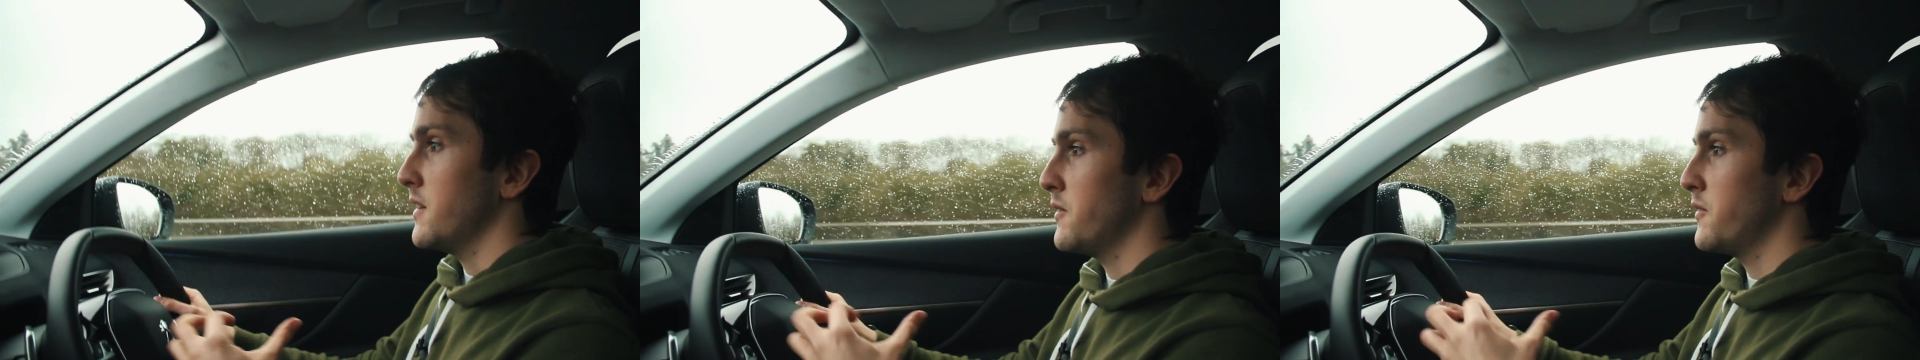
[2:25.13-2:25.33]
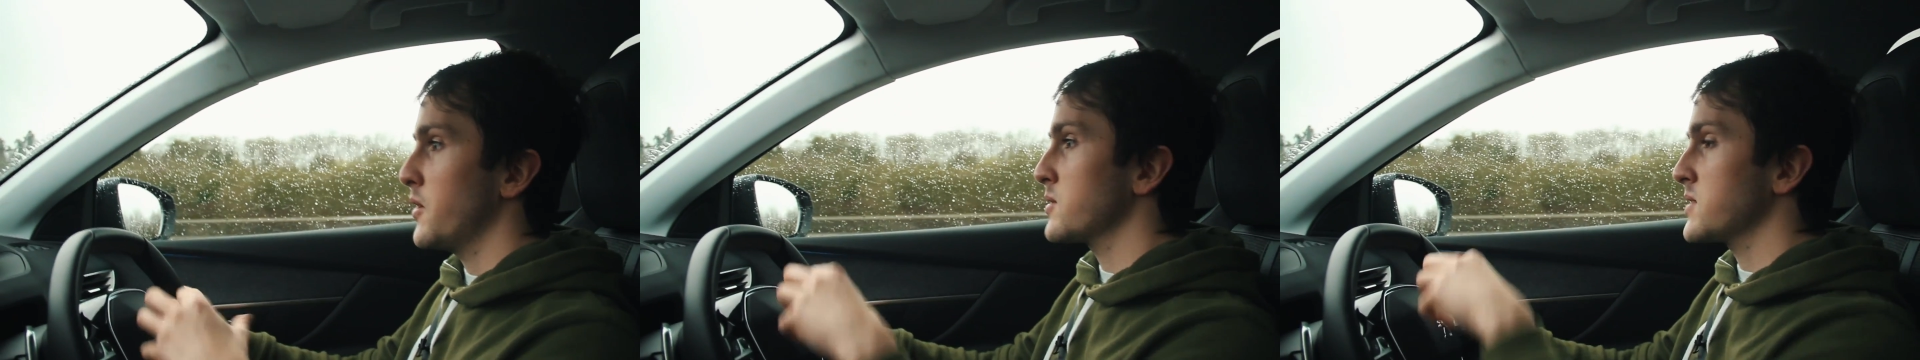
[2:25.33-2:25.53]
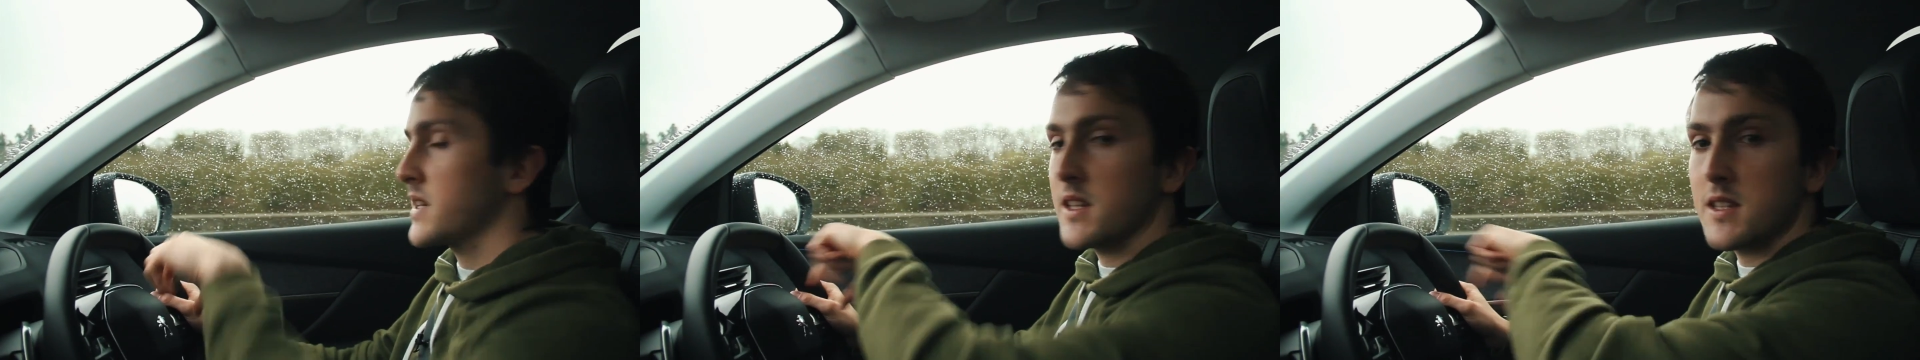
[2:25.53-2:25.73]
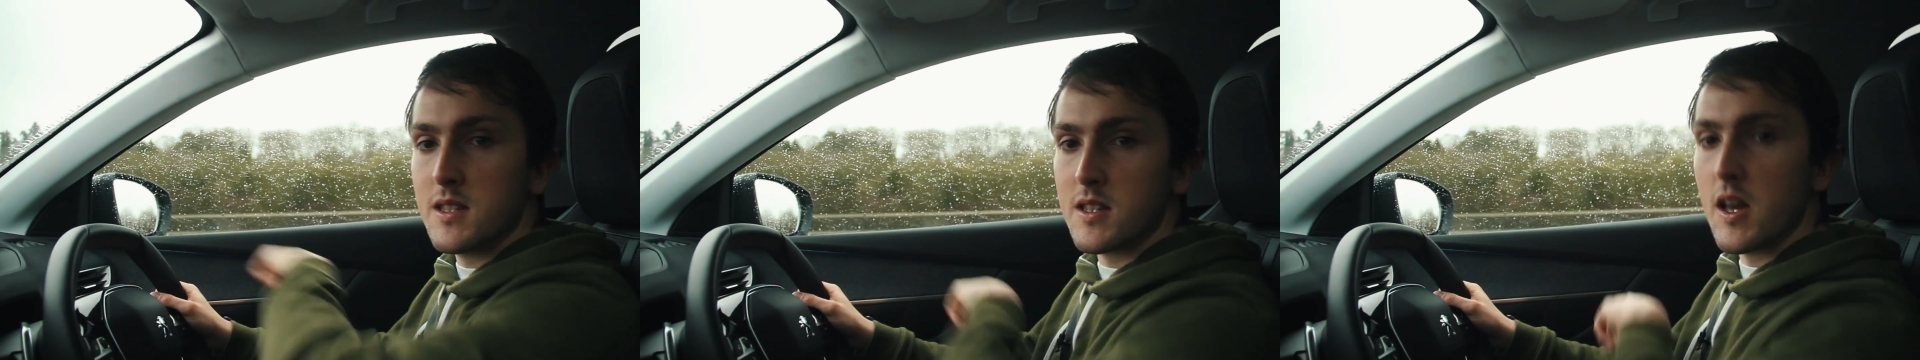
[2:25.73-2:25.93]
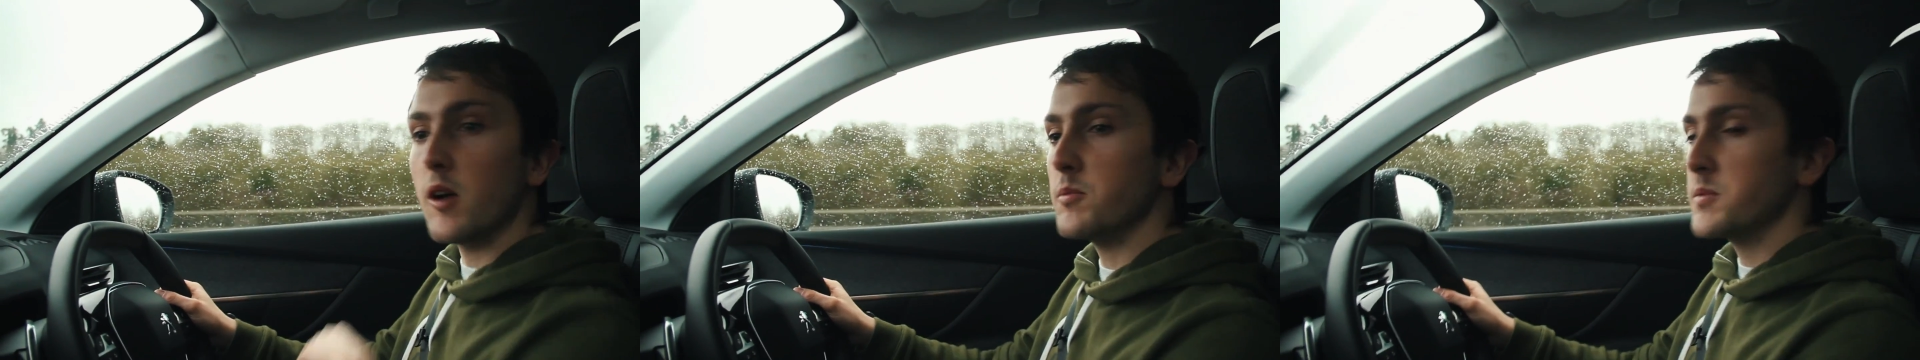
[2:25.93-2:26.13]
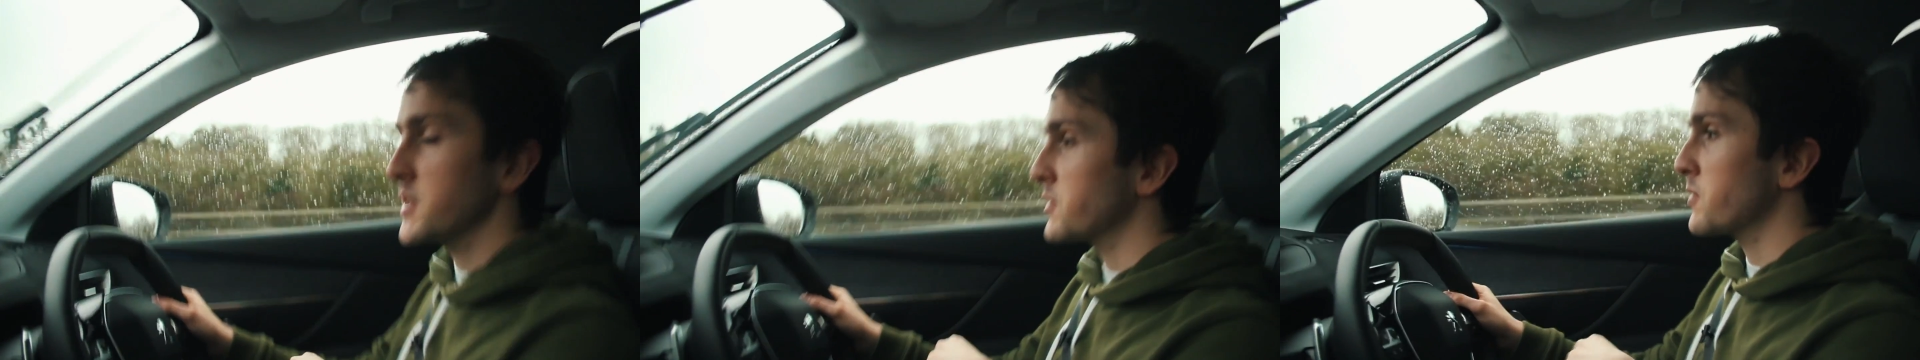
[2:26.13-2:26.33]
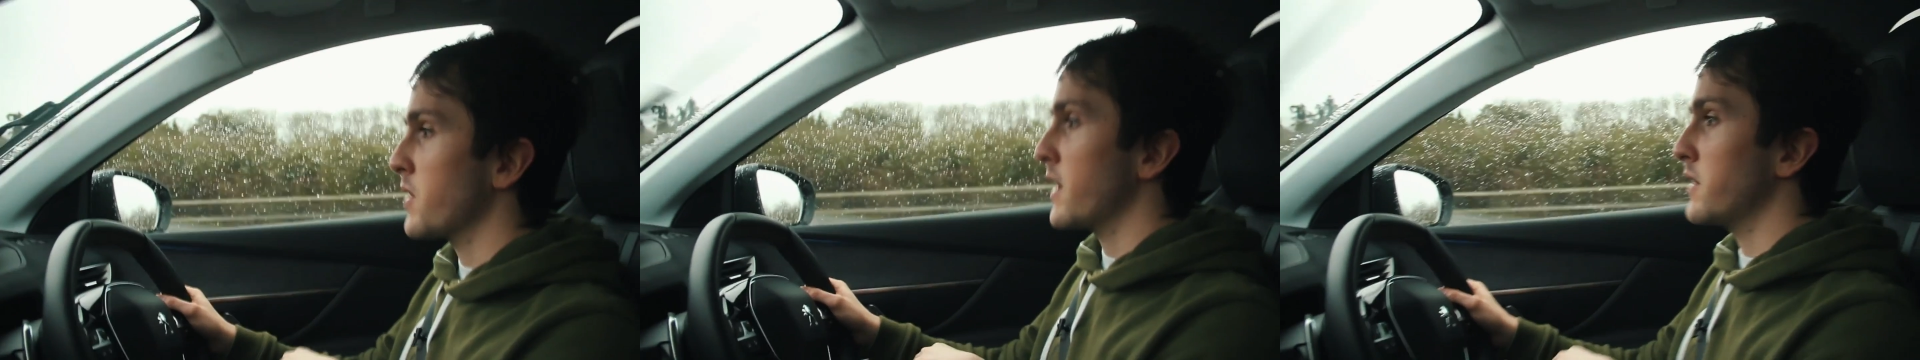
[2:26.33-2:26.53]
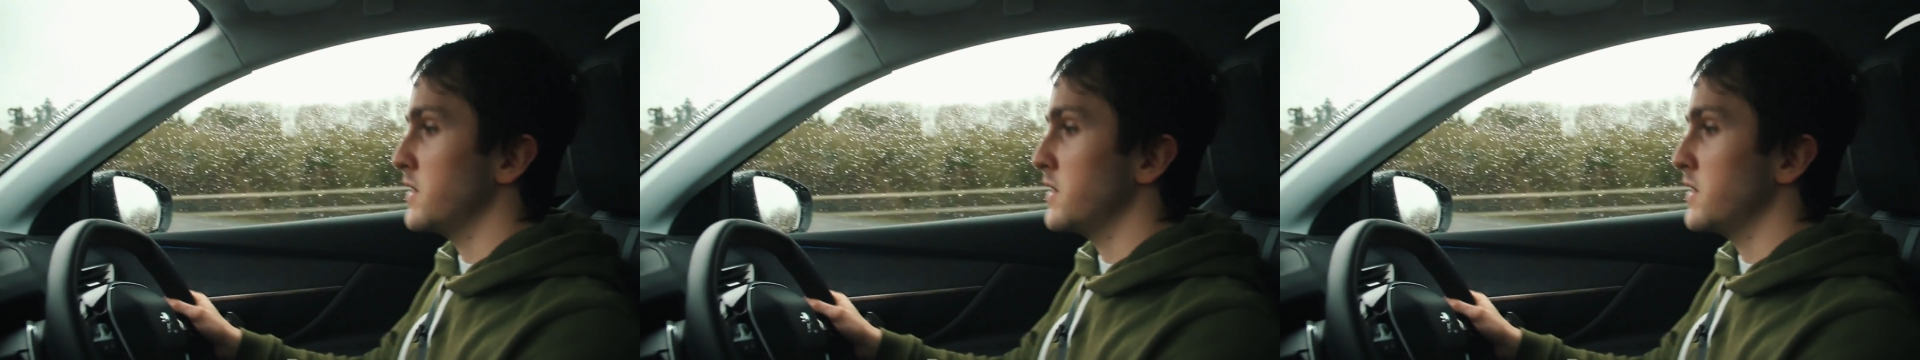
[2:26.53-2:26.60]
feels like it's sculpted around